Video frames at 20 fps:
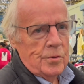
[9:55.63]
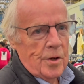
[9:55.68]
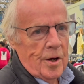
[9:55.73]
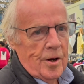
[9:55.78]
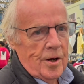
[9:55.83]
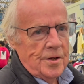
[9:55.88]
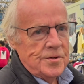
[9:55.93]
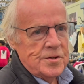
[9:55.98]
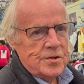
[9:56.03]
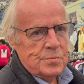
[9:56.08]

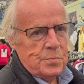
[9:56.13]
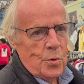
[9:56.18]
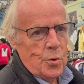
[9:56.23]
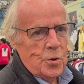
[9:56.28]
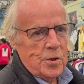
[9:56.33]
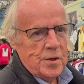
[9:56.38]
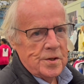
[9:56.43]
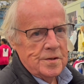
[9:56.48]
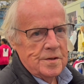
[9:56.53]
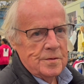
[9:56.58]

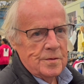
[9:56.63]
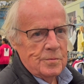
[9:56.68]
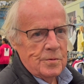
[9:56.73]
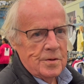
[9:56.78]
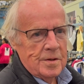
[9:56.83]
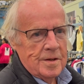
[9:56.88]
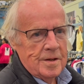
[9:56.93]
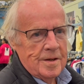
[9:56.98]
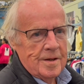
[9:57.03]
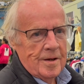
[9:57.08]
unspoken
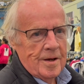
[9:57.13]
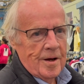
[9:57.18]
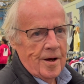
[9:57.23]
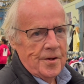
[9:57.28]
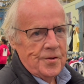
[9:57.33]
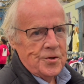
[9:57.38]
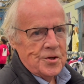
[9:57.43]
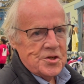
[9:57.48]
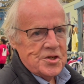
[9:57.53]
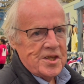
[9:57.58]

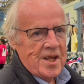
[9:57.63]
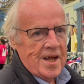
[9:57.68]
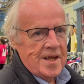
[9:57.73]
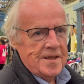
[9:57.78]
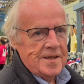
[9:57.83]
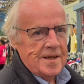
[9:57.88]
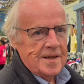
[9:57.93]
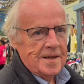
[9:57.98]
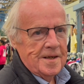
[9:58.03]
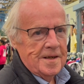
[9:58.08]

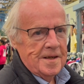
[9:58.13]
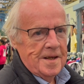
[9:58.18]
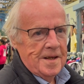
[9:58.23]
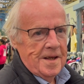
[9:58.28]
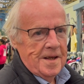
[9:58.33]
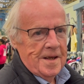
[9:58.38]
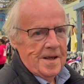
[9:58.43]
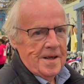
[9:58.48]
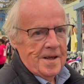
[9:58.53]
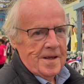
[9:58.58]
understanding
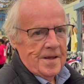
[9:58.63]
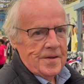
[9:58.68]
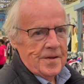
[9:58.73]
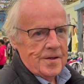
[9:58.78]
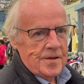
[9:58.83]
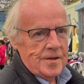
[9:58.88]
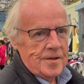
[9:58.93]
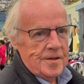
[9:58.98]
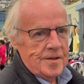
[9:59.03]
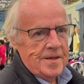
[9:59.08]
that
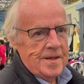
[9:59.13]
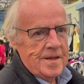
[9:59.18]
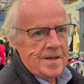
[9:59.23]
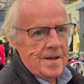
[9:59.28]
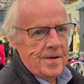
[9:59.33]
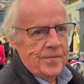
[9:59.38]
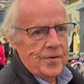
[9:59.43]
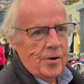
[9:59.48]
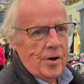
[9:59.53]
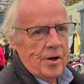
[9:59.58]
you
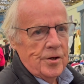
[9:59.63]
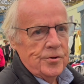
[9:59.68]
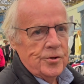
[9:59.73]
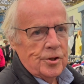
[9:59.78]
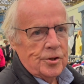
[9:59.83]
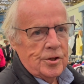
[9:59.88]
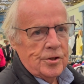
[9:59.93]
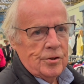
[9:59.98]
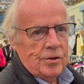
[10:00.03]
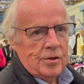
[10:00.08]
never
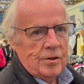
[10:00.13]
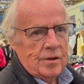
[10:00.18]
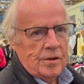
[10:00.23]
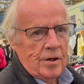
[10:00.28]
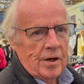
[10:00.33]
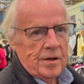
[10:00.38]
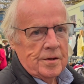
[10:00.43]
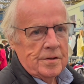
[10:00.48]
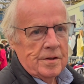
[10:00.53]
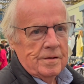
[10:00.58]

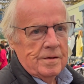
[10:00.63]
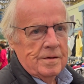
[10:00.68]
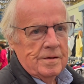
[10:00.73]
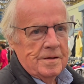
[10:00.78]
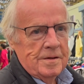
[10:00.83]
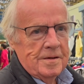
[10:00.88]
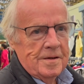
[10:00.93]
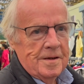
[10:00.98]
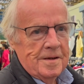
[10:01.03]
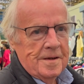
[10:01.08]
undercut
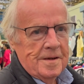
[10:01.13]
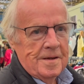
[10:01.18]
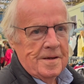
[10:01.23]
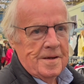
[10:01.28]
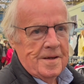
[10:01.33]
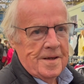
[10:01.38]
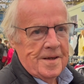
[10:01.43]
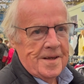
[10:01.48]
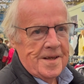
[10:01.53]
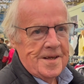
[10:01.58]

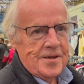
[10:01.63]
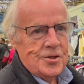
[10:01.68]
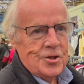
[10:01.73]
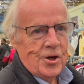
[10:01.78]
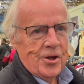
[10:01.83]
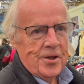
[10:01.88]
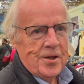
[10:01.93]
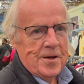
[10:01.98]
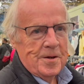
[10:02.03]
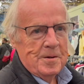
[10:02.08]
each
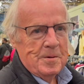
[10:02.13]
other,